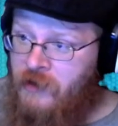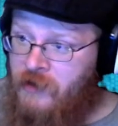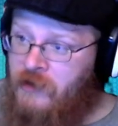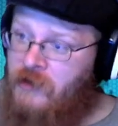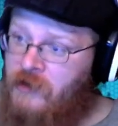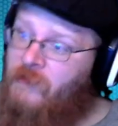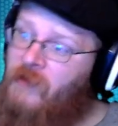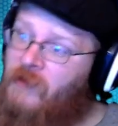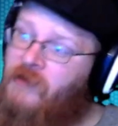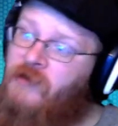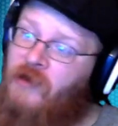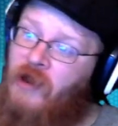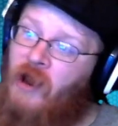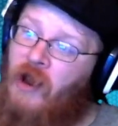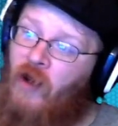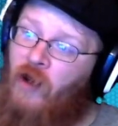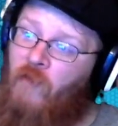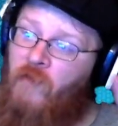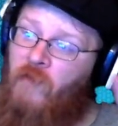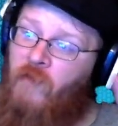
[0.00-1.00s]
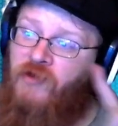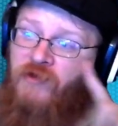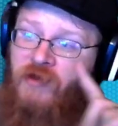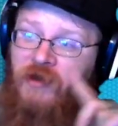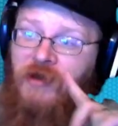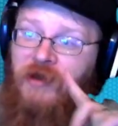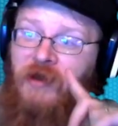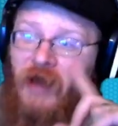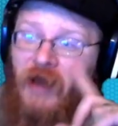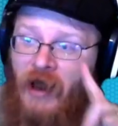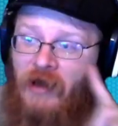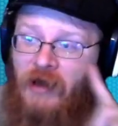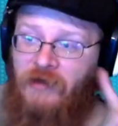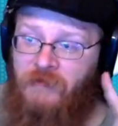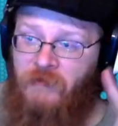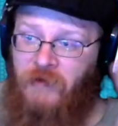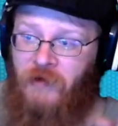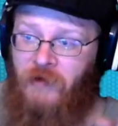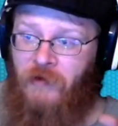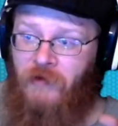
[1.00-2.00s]
depends on how much of the gas
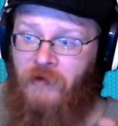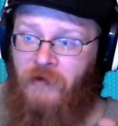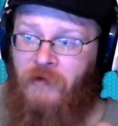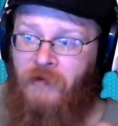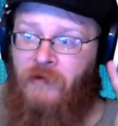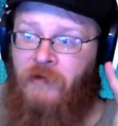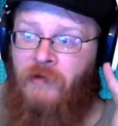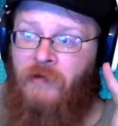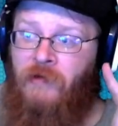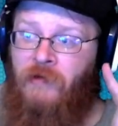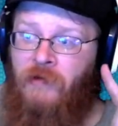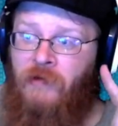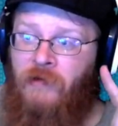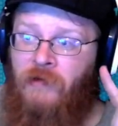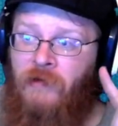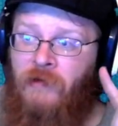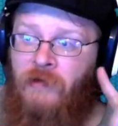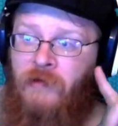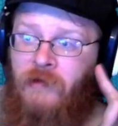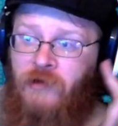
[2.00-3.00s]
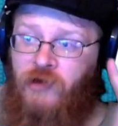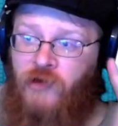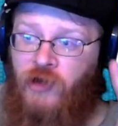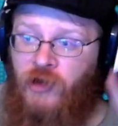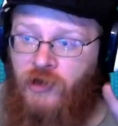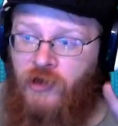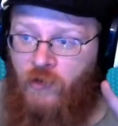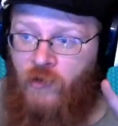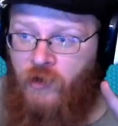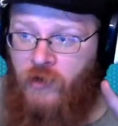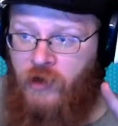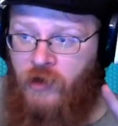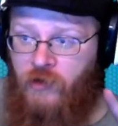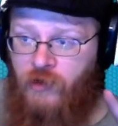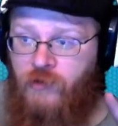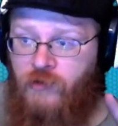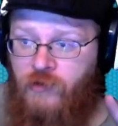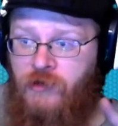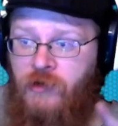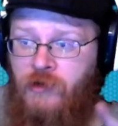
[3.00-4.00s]
meter the chainsaw will
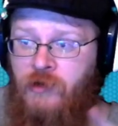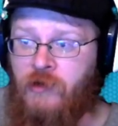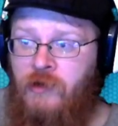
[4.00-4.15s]
use.